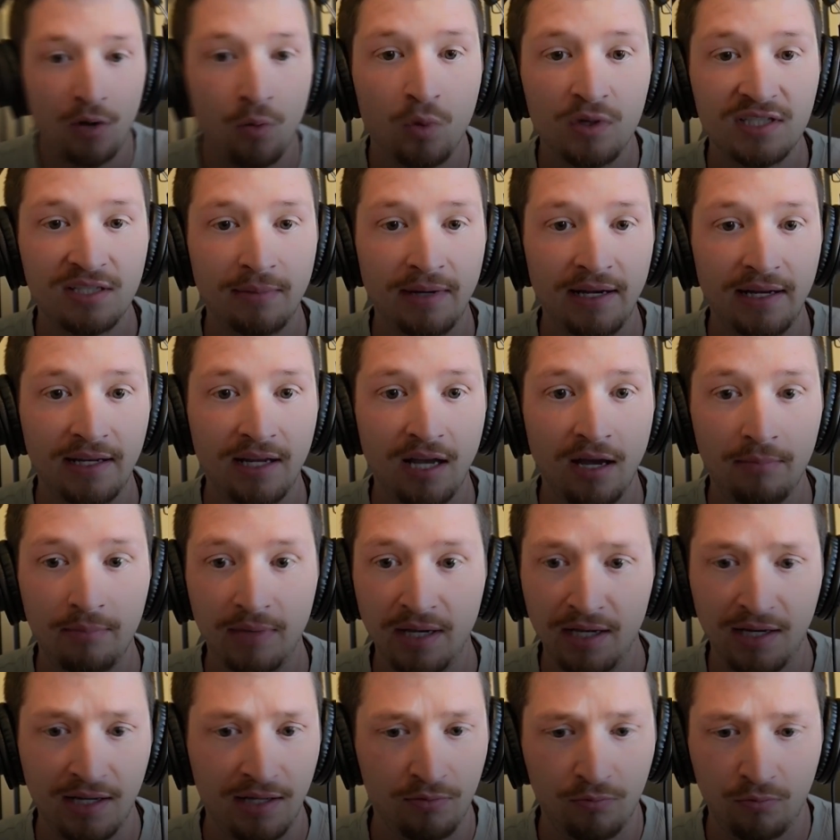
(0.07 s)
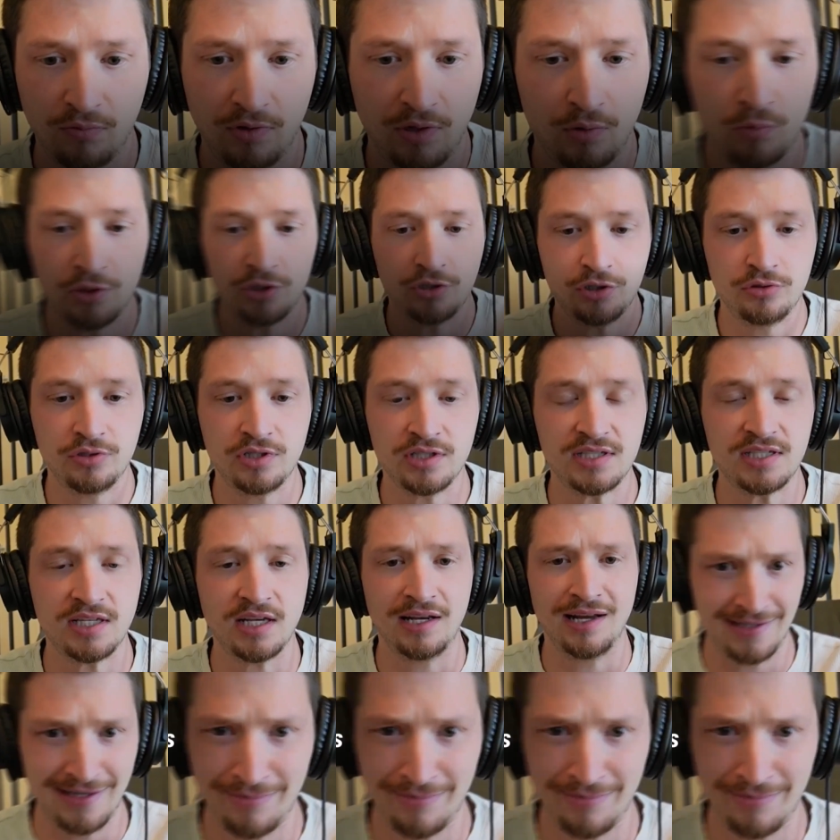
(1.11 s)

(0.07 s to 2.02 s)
don't want somebody to come in and what you just said.